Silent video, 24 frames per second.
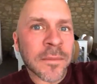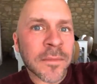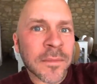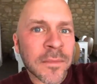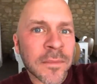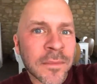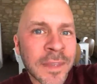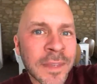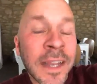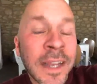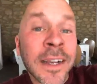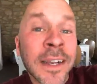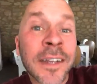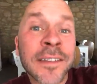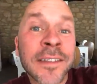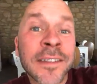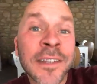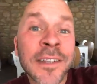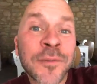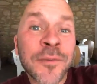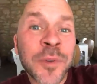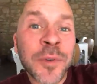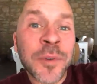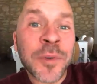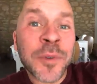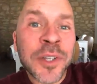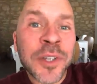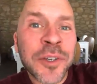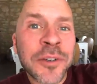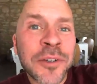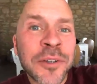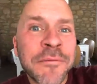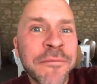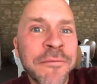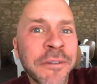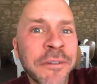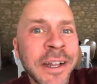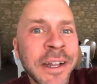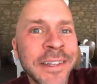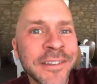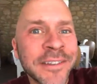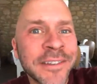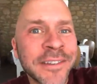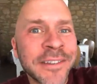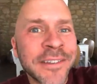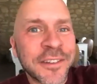Because that's what good friends do, right?